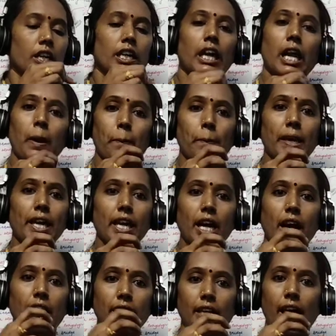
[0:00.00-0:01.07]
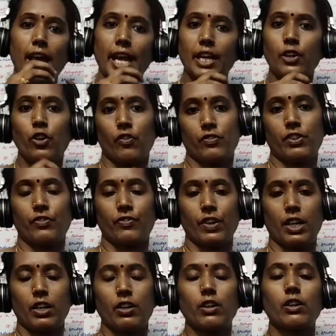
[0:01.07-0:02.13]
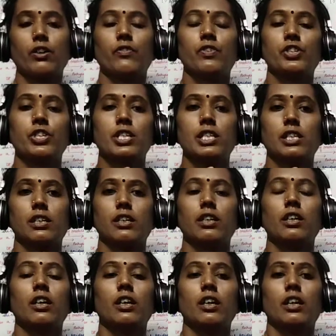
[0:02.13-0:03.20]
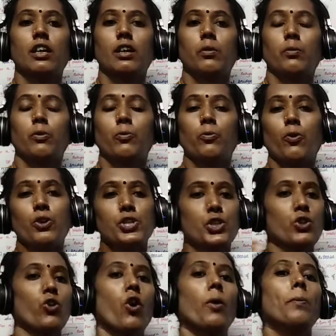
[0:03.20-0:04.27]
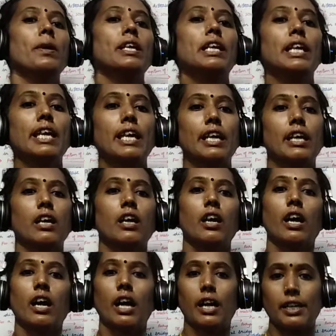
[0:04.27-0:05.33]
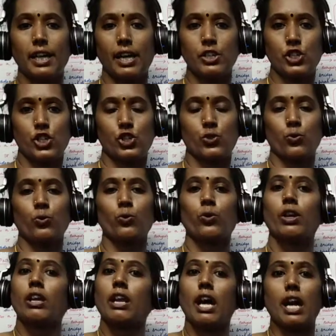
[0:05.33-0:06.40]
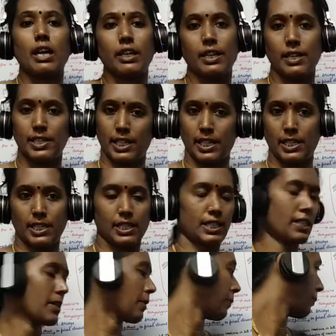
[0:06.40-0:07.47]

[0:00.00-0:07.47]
clubbing at the end of the finger, which is most commonly attached to lung disease.